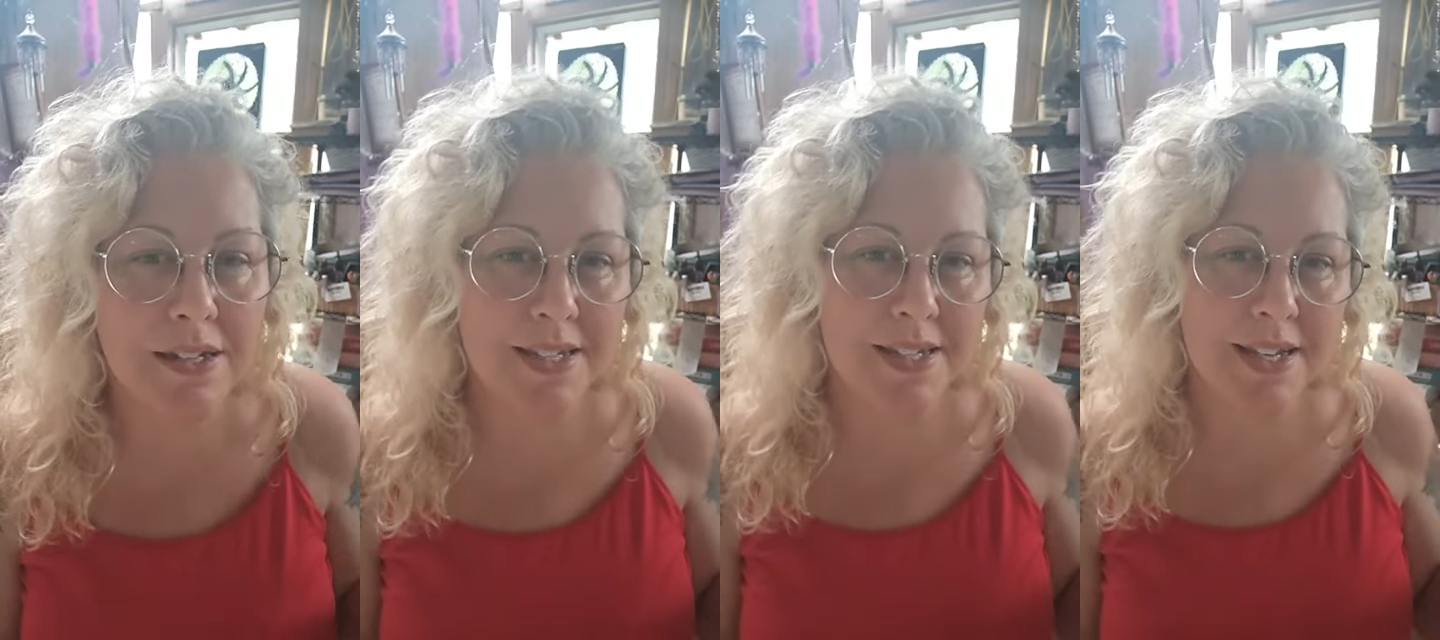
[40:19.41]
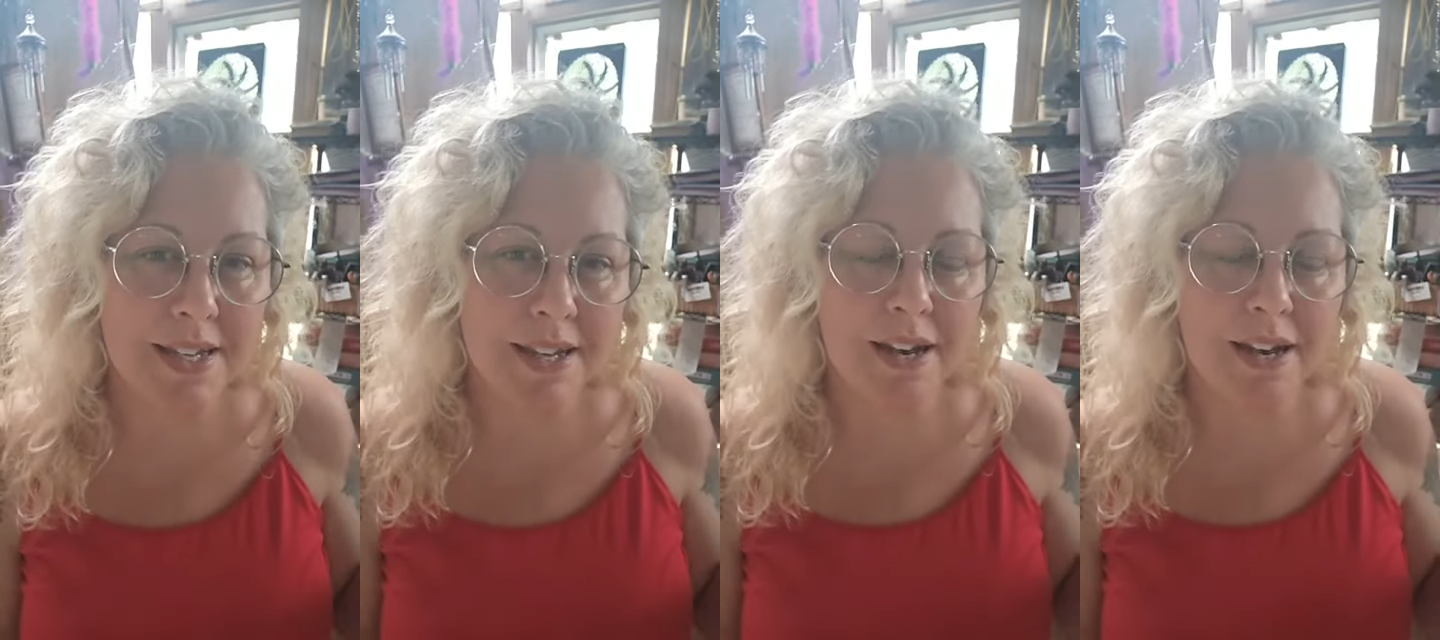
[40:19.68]

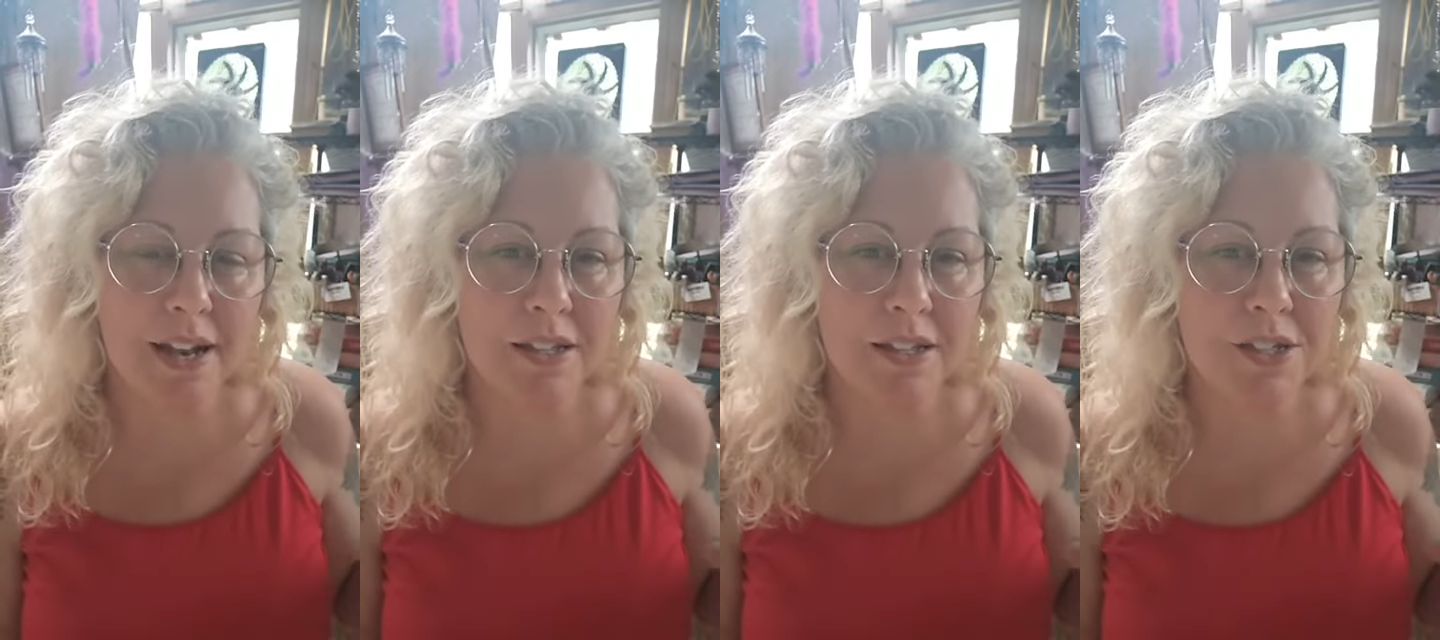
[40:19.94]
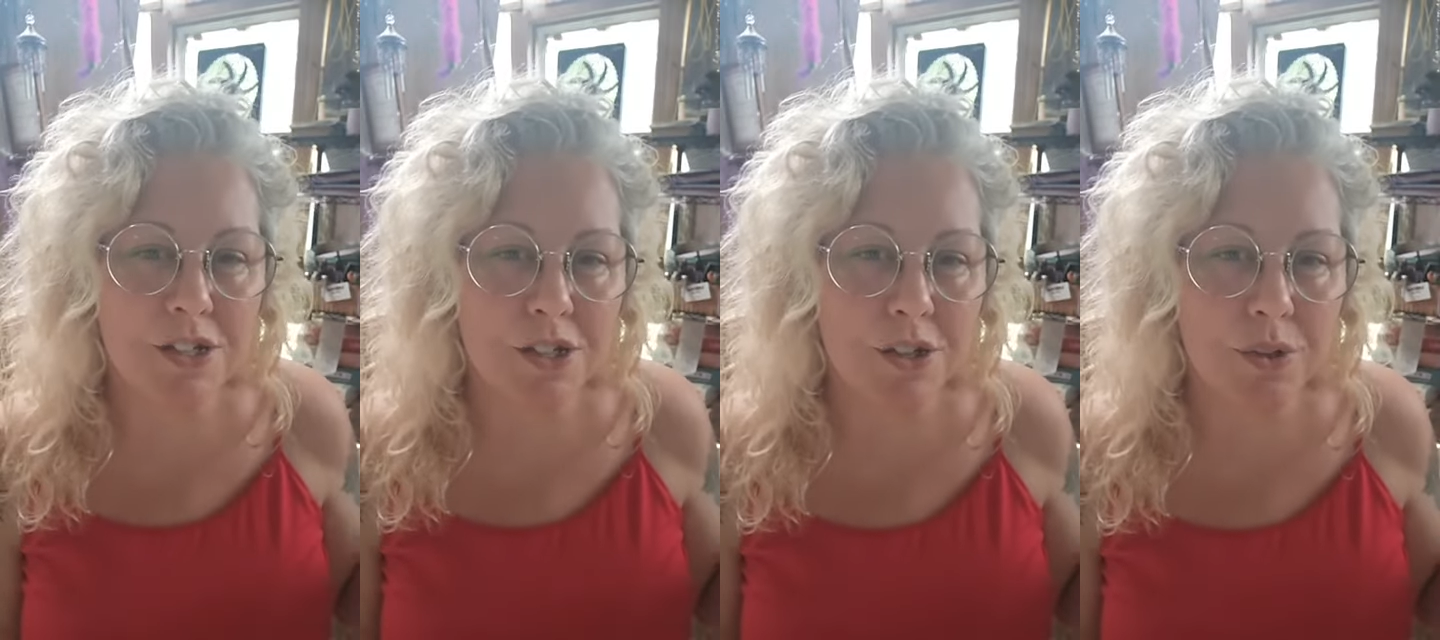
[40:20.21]
sit
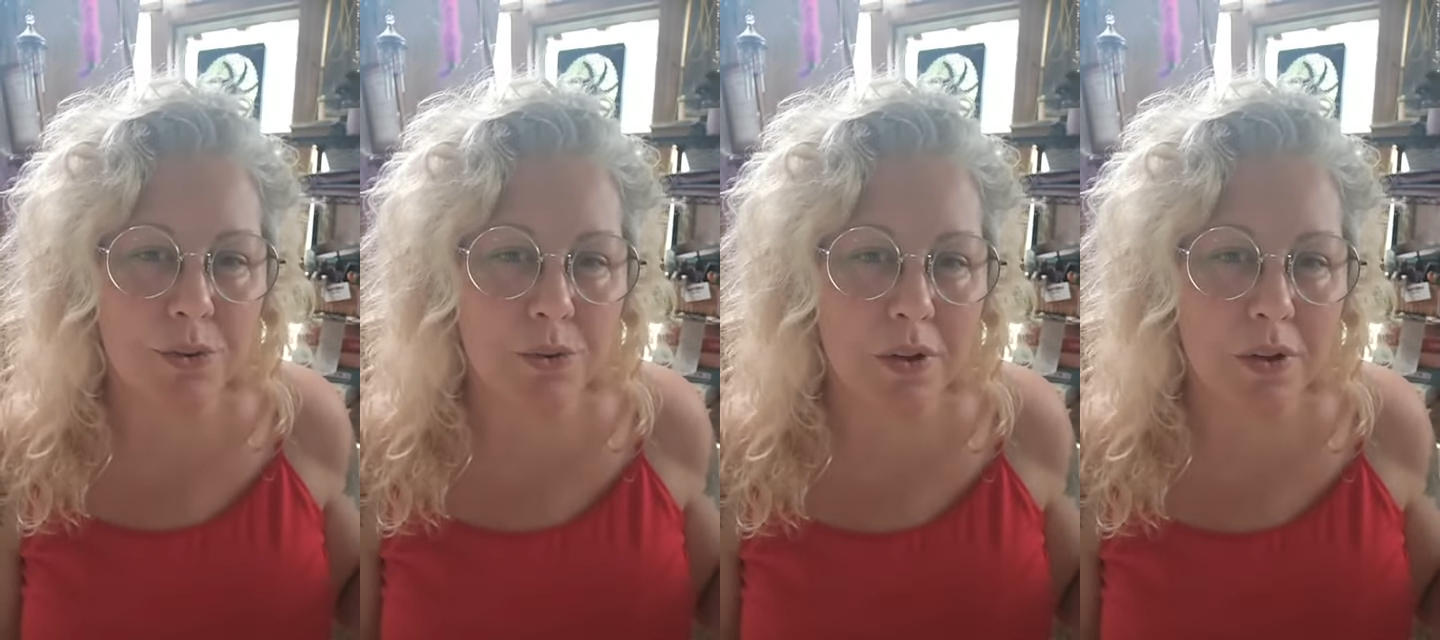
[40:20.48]
next to